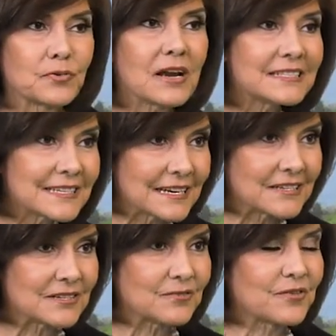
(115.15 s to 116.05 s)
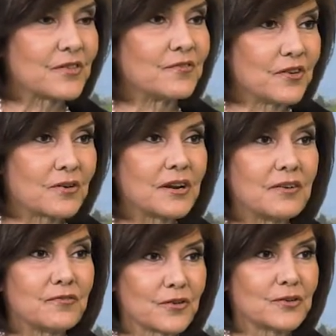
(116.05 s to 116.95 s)
president for the very
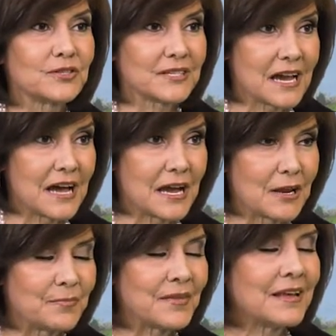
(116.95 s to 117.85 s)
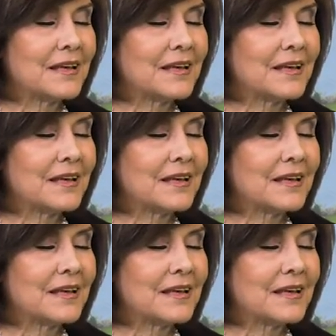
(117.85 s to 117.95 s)
first time.